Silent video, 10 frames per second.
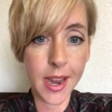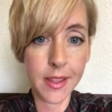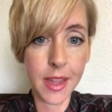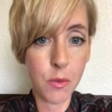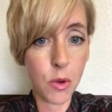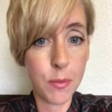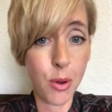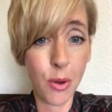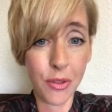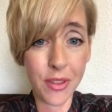and they were
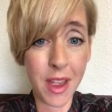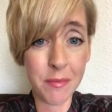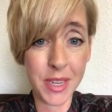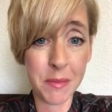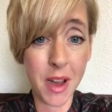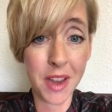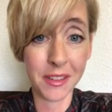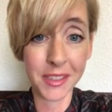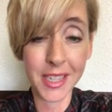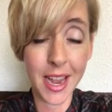both empty
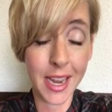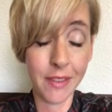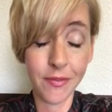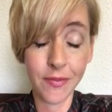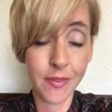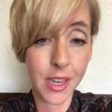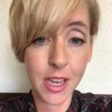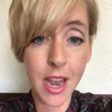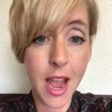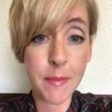bottles.
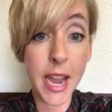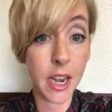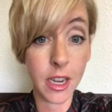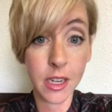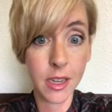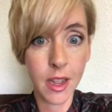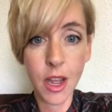I panicked.